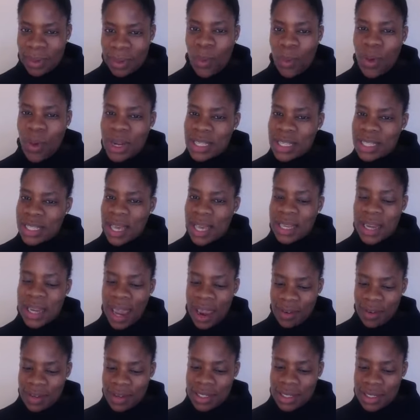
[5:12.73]
What is that
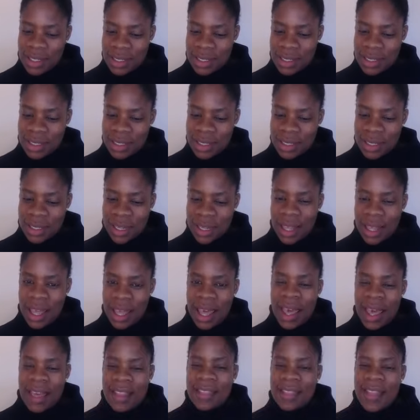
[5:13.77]
inheritance?
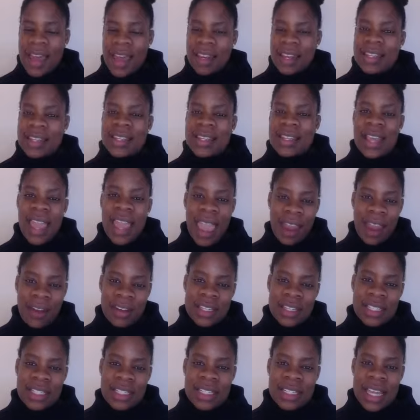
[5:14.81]
That
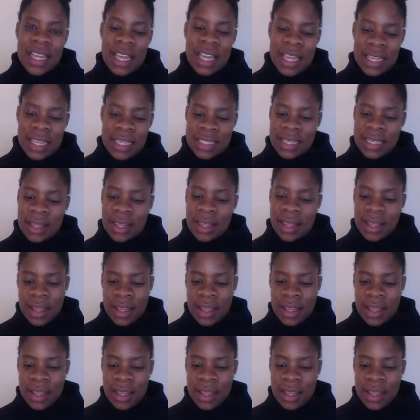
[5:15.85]
inheritance is